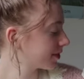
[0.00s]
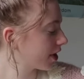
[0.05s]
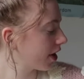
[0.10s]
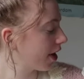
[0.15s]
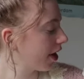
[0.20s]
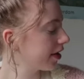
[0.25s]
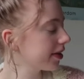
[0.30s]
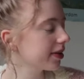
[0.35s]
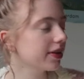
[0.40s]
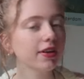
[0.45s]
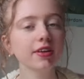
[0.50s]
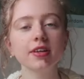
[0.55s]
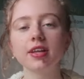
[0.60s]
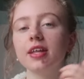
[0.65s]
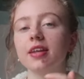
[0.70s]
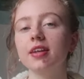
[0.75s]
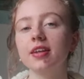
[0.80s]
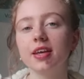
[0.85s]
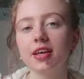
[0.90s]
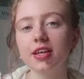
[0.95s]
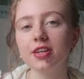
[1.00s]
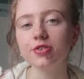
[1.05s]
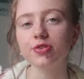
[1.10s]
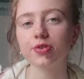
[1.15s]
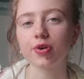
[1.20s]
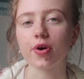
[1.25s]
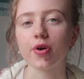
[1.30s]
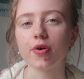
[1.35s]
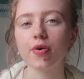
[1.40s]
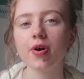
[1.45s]
cardigan in the
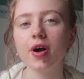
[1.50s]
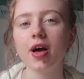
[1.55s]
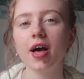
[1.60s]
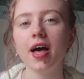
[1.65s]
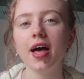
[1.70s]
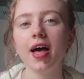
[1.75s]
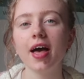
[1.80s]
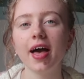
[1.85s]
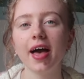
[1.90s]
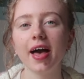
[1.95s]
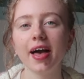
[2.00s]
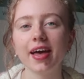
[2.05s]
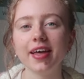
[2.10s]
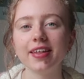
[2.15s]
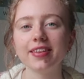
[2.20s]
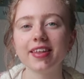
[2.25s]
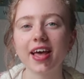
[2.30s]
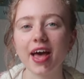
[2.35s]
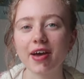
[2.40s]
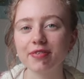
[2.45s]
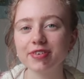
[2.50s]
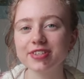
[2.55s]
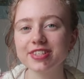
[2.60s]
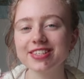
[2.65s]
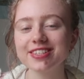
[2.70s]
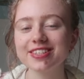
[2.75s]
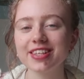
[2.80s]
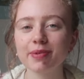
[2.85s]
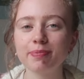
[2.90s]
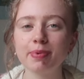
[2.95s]
intro, and ever
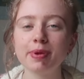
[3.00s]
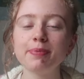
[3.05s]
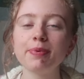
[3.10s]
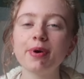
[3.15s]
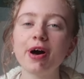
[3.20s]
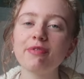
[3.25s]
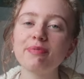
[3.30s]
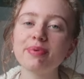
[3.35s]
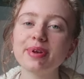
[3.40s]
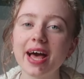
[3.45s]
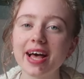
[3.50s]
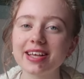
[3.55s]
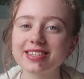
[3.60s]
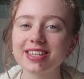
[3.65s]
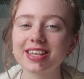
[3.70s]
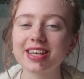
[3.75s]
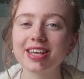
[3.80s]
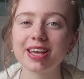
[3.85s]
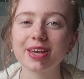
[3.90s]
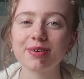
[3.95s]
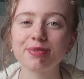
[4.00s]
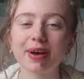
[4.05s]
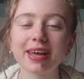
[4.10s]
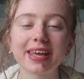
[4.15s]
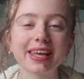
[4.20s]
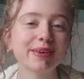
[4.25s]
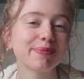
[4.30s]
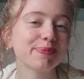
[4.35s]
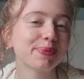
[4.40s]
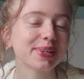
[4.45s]
since that people have been asking if I
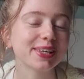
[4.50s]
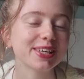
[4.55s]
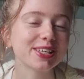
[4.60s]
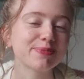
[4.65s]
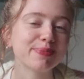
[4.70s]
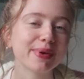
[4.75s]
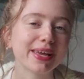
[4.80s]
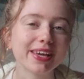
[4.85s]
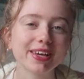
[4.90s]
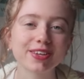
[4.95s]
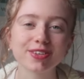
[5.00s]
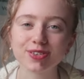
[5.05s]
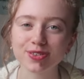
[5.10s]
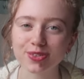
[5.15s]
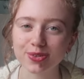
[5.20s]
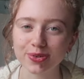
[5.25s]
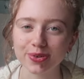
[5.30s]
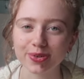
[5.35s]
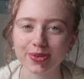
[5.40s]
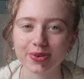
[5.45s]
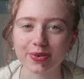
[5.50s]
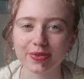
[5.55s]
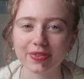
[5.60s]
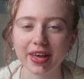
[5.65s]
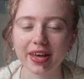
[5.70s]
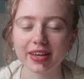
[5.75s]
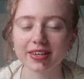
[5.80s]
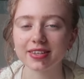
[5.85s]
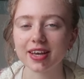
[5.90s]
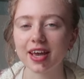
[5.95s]
can please make a tutorial on
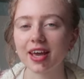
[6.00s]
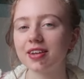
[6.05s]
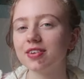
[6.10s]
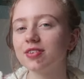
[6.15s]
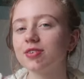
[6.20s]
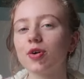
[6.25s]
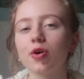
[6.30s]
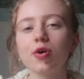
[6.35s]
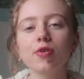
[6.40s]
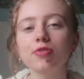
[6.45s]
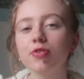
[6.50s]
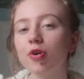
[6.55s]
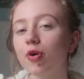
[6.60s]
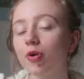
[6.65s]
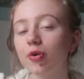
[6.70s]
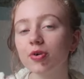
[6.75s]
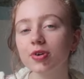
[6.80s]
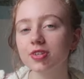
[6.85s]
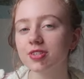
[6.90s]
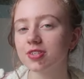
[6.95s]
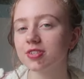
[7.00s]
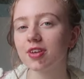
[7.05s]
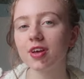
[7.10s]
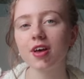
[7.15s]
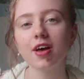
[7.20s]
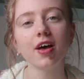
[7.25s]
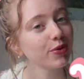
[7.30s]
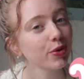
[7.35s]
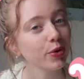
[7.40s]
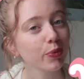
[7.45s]
that. And of course
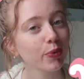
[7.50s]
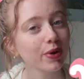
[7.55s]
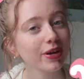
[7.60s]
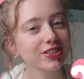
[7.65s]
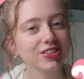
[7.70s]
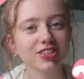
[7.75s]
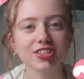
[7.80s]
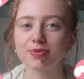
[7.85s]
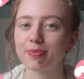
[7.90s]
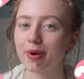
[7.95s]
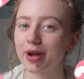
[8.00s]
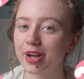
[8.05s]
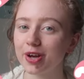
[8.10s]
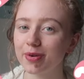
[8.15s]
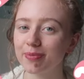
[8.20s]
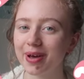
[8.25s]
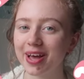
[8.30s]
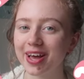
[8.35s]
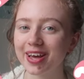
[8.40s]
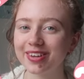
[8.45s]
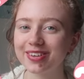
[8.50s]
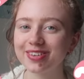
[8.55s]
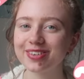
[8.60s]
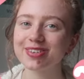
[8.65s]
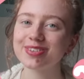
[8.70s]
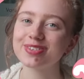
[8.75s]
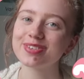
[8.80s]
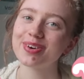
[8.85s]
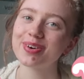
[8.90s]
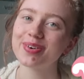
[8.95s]
your wish is my command,
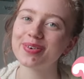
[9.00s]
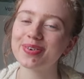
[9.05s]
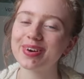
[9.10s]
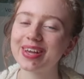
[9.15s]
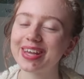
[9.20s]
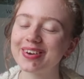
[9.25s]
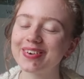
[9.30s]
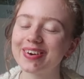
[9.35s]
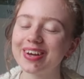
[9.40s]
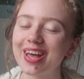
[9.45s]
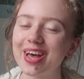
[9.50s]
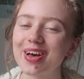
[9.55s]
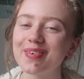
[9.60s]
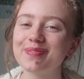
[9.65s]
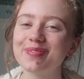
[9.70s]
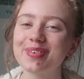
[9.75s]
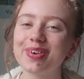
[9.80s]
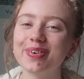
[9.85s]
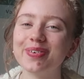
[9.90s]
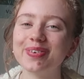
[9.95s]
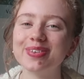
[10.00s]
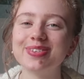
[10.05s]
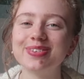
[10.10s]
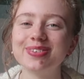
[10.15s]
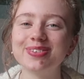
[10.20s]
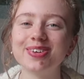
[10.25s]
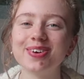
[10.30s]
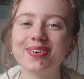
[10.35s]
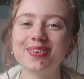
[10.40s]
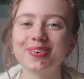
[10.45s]
so here I am going to
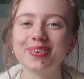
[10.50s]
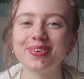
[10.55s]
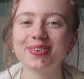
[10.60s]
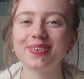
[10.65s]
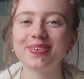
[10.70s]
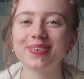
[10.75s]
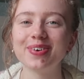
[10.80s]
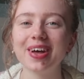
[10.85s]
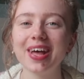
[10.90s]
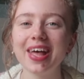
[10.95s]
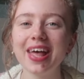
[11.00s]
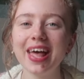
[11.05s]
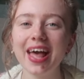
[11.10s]
show you